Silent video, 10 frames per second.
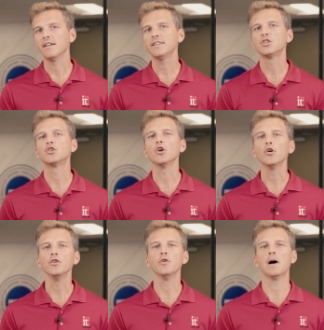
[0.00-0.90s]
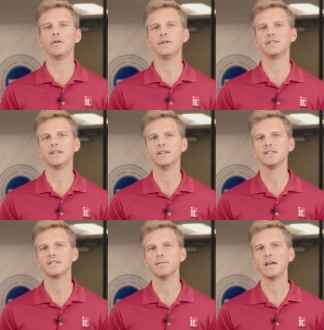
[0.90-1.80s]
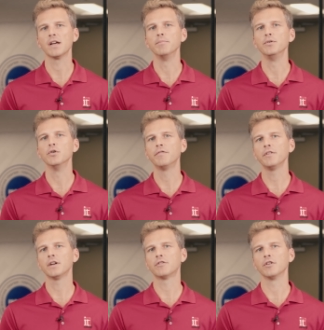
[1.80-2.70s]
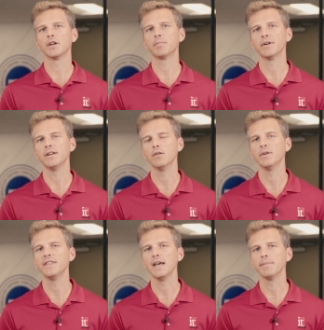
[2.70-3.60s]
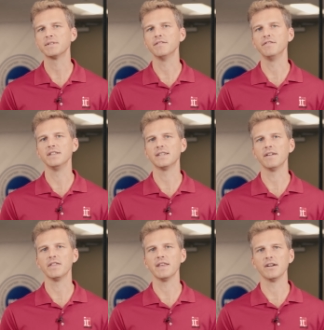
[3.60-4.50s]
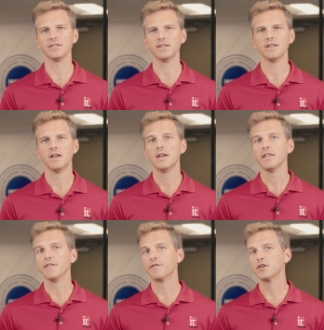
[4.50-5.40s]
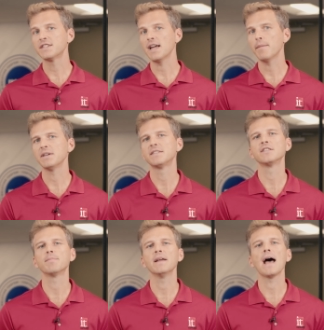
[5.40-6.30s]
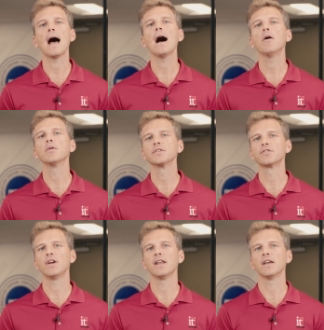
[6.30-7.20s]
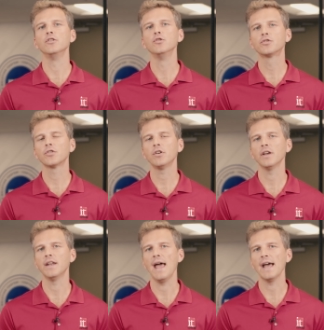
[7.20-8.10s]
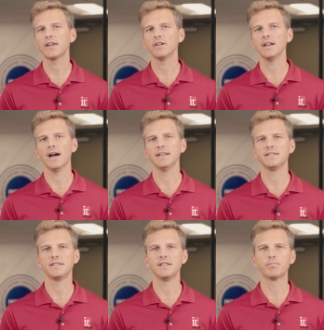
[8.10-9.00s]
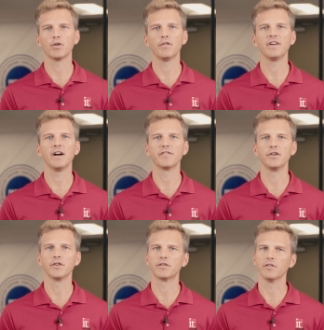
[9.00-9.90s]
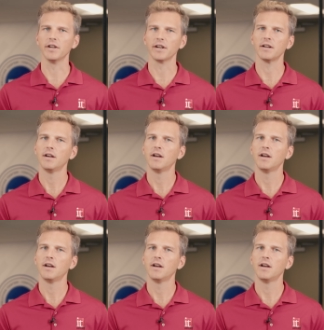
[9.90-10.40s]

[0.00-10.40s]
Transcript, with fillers: let's show you how easy it is to make a beautiful acrylic print with the Epson V seven thousand. The first step is to spend hours creating a neutral and accurate I C C profile for your acrylic.